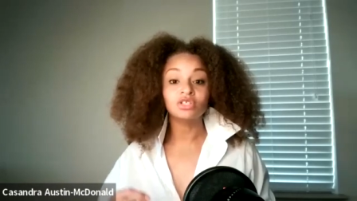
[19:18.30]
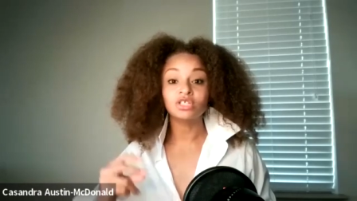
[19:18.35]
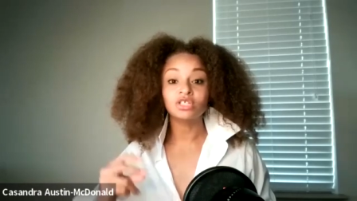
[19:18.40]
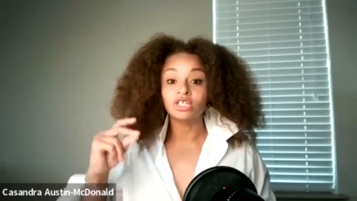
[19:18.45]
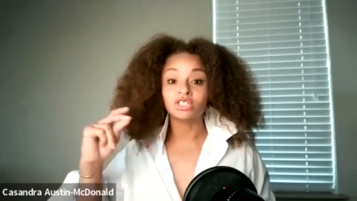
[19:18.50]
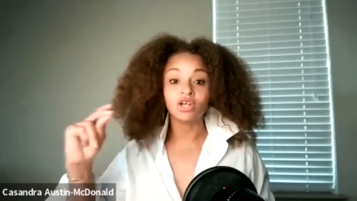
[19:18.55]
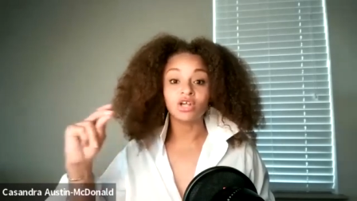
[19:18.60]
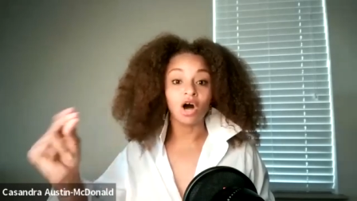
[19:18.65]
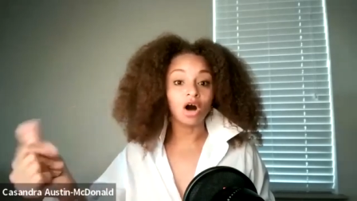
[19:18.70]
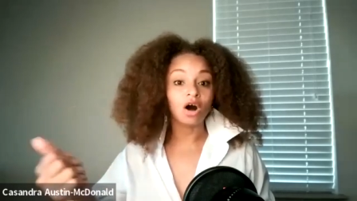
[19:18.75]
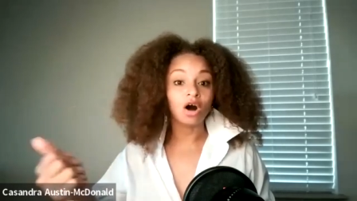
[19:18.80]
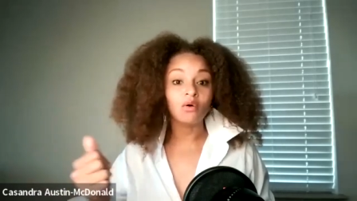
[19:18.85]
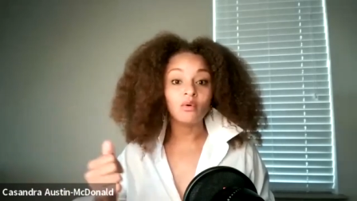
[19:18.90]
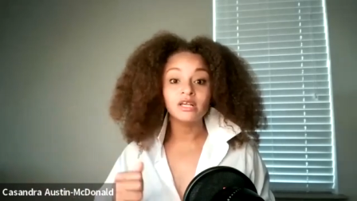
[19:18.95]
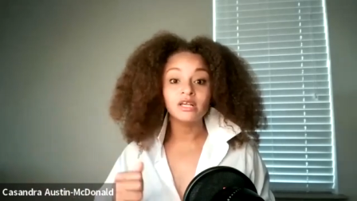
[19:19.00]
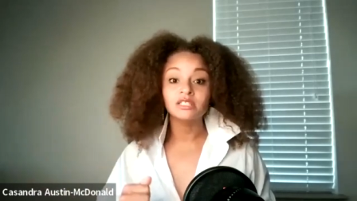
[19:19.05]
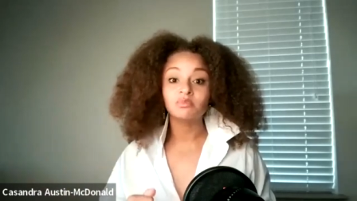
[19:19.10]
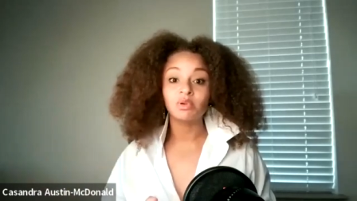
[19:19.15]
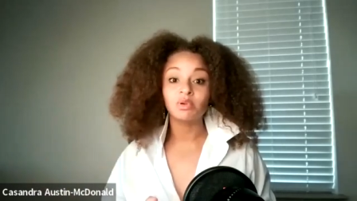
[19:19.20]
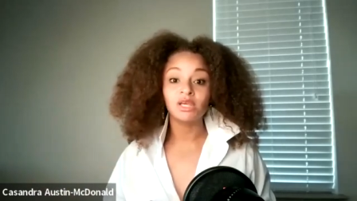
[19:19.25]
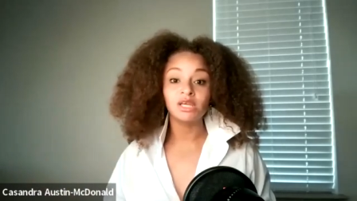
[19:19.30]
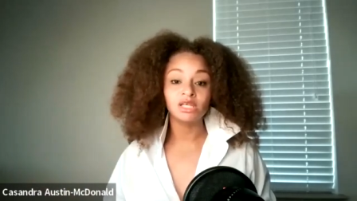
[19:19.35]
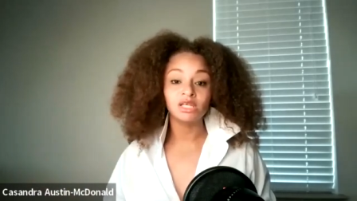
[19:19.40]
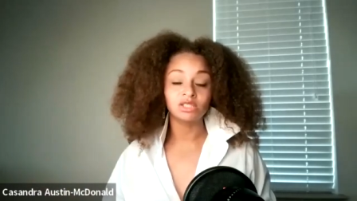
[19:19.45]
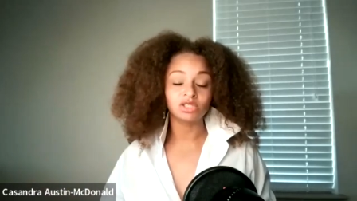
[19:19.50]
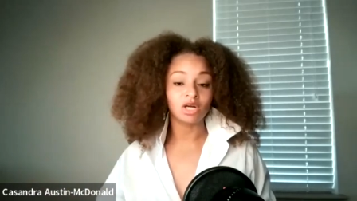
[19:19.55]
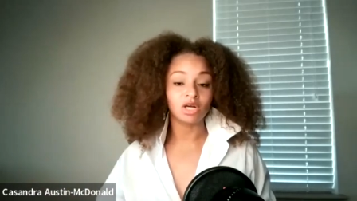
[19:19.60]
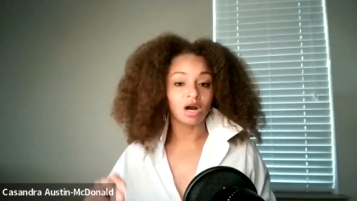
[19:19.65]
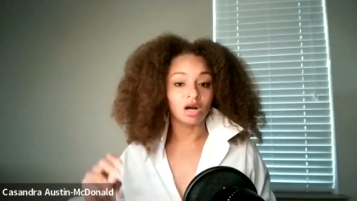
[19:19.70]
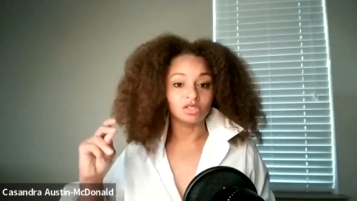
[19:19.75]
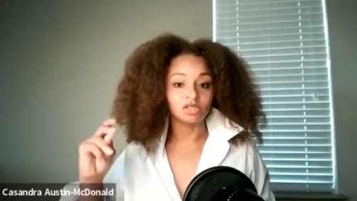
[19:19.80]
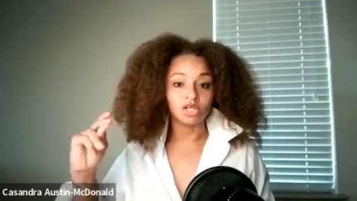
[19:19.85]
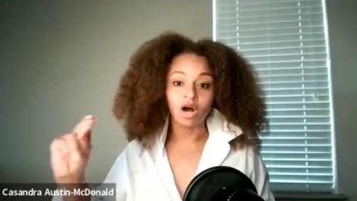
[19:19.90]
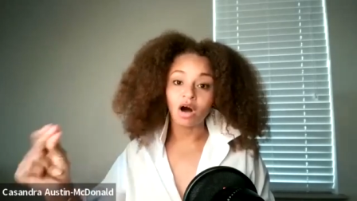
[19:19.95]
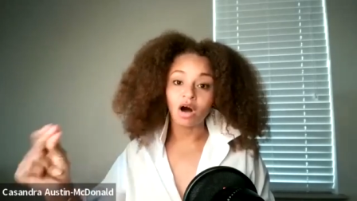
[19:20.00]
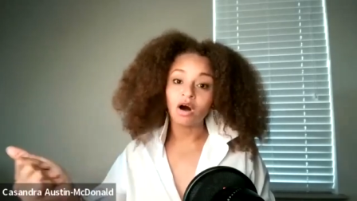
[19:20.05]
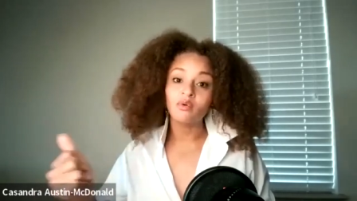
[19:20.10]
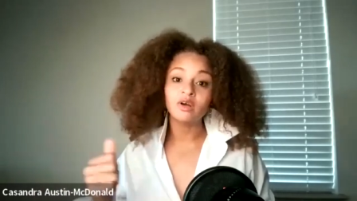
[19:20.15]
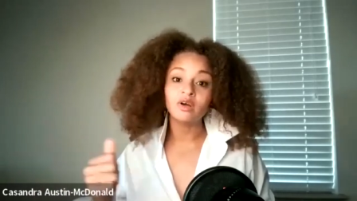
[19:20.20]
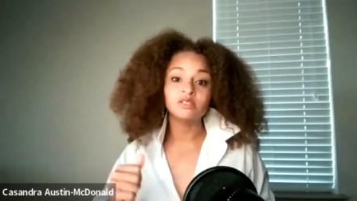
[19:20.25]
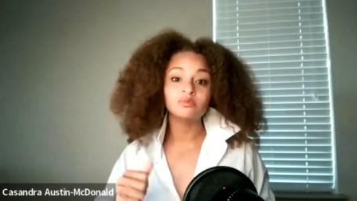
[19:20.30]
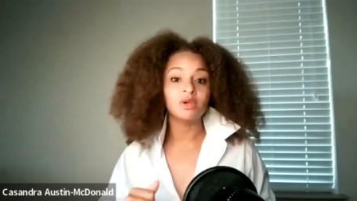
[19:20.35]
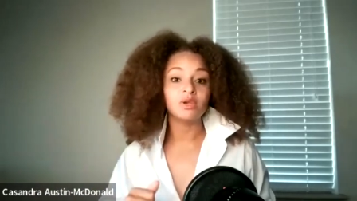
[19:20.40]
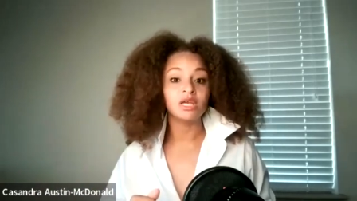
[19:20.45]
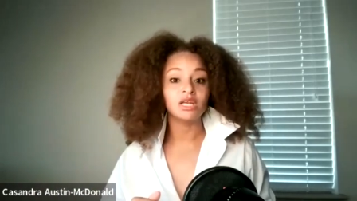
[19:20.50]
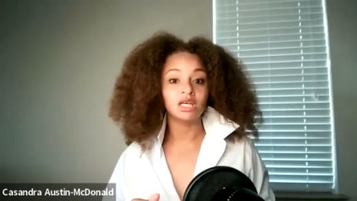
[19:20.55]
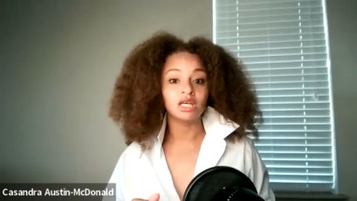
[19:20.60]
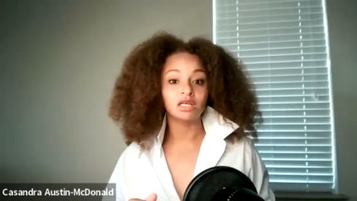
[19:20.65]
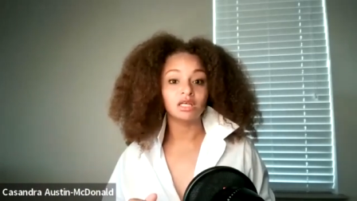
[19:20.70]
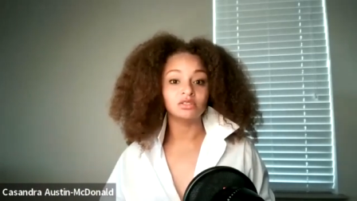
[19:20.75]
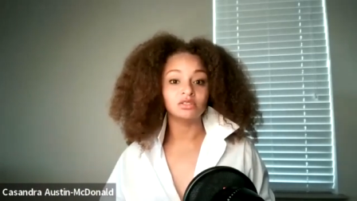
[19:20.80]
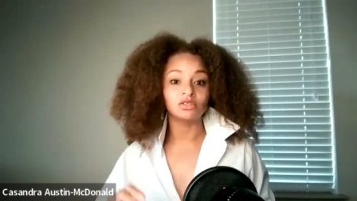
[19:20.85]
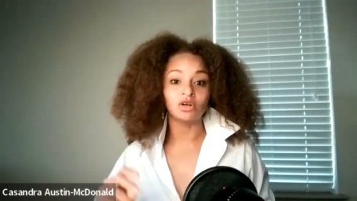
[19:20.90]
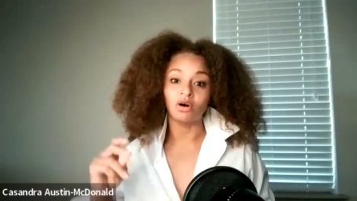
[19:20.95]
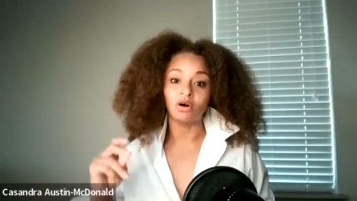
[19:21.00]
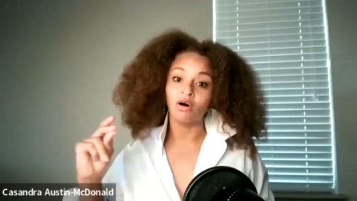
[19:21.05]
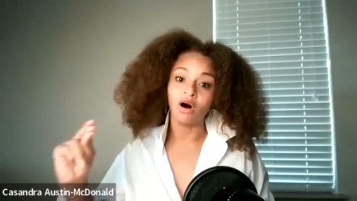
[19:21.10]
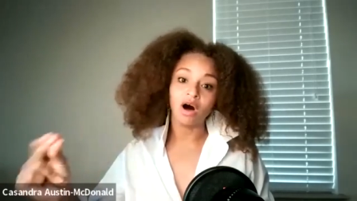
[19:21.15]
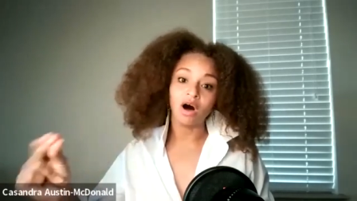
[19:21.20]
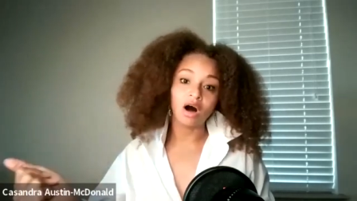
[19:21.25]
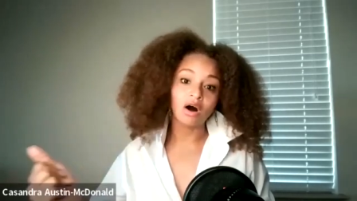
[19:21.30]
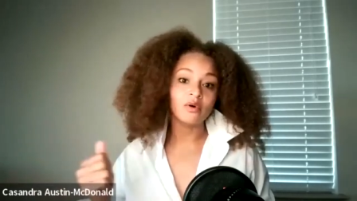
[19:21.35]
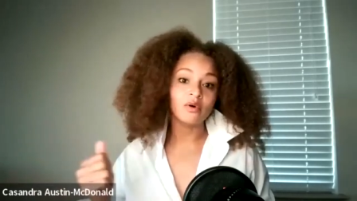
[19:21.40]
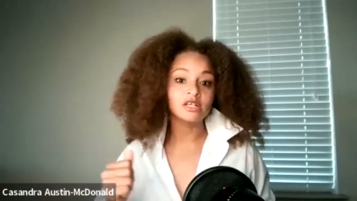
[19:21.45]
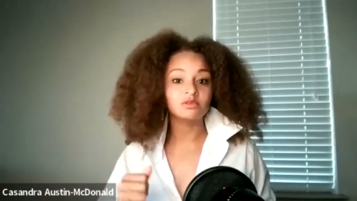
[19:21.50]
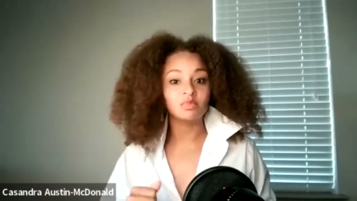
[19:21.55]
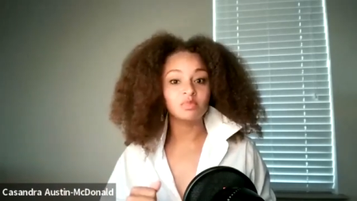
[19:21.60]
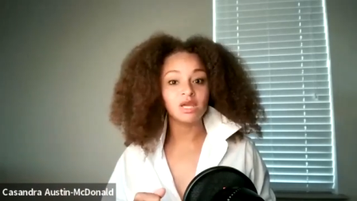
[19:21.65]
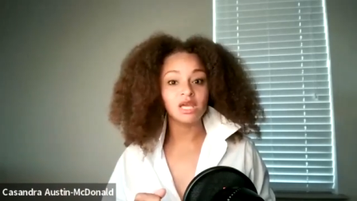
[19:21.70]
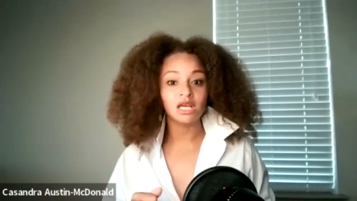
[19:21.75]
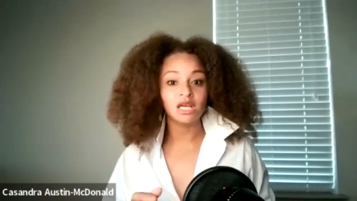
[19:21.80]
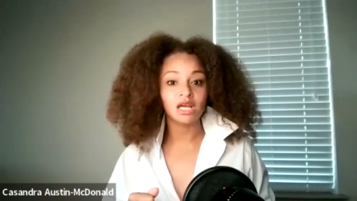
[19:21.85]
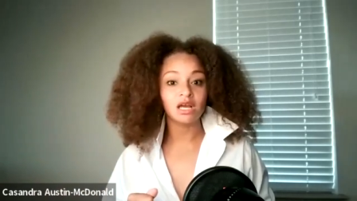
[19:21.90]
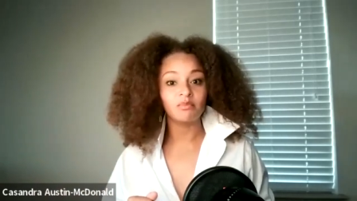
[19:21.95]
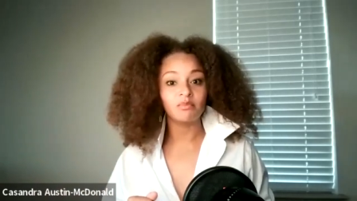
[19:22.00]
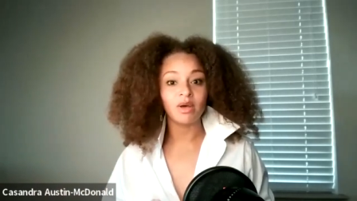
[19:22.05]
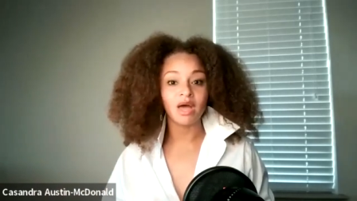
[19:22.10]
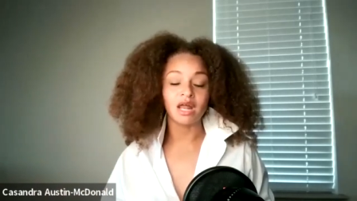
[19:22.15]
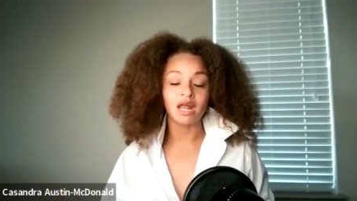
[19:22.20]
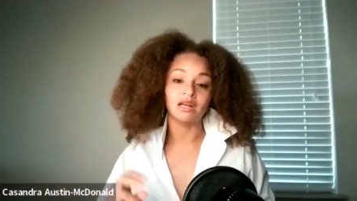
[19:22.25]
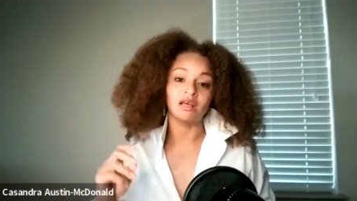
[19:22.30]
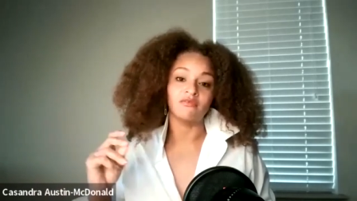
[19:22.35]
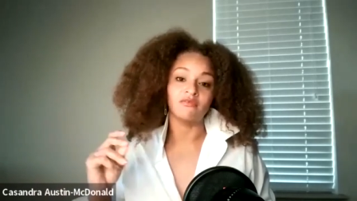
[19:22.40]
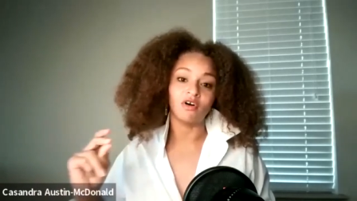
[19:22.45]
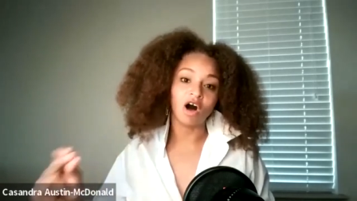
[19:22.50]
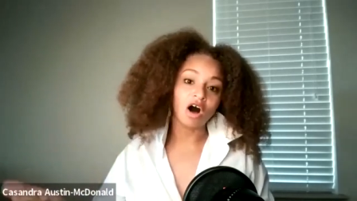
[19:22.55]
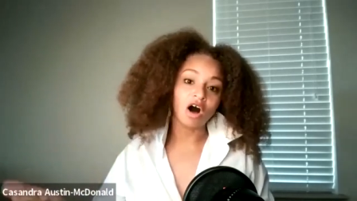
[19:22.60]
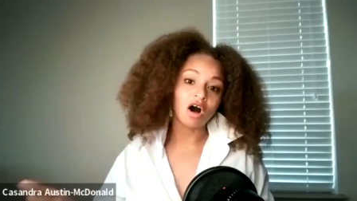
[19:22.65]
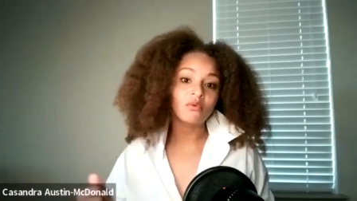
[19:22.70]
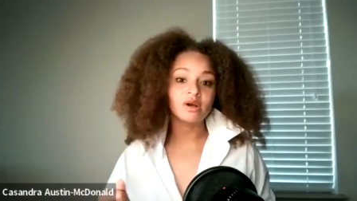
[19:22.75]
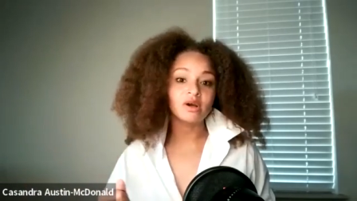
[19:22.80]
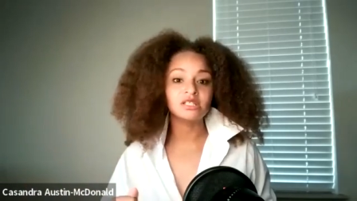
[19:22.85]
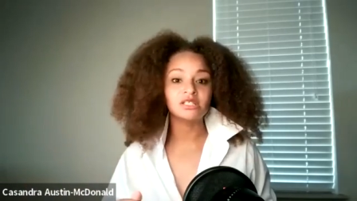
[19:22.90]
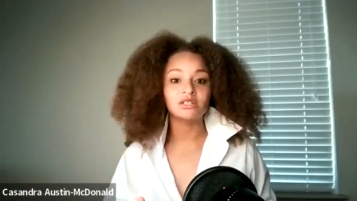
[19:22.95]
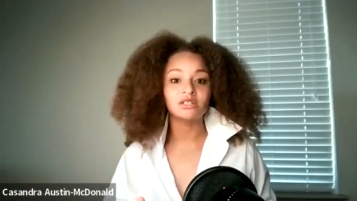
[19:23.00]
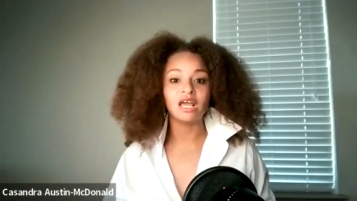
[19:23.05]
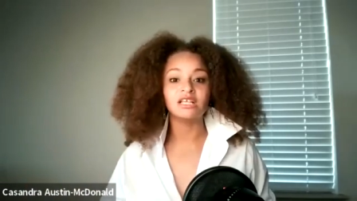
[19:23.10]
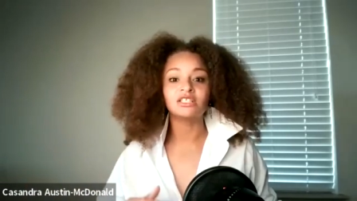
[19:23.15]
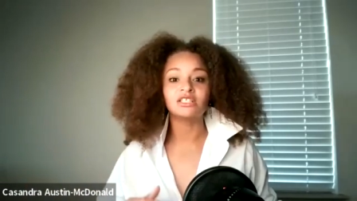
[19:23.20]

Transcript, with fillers: used to just always being in charge, always being in control, always being competitive, always.